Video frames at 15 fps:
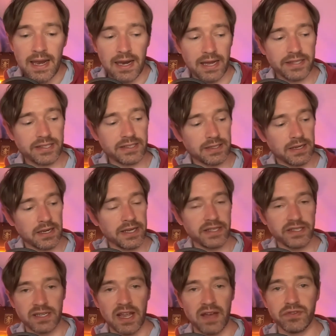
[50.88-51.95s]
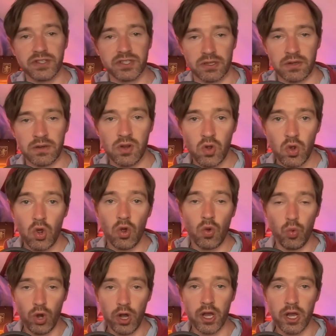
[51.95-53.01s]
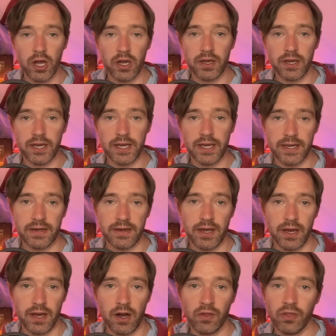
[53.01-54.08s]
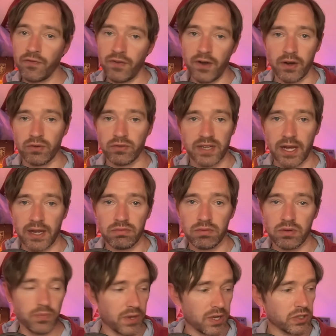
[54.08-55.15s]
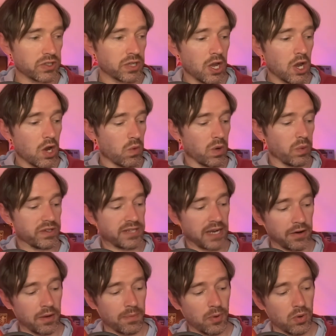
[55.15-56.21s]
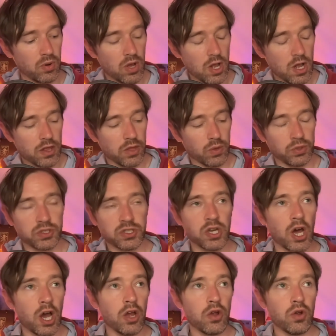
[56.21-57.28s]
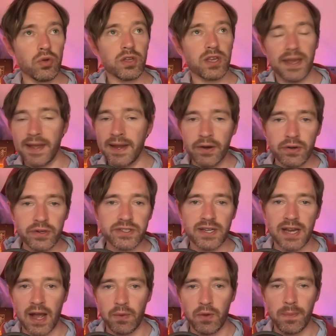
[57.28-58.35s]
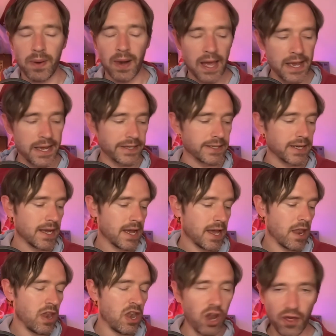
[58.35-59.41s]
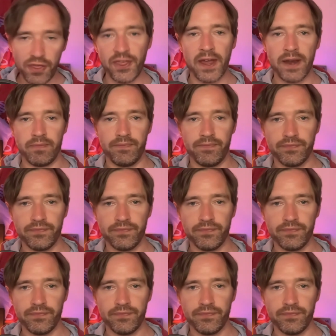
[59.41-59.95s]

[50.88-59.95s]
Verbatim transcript: Leicester, Leeds and Everton were in on the final day, because we were terrible. There was no coherence in how we played. Nothing.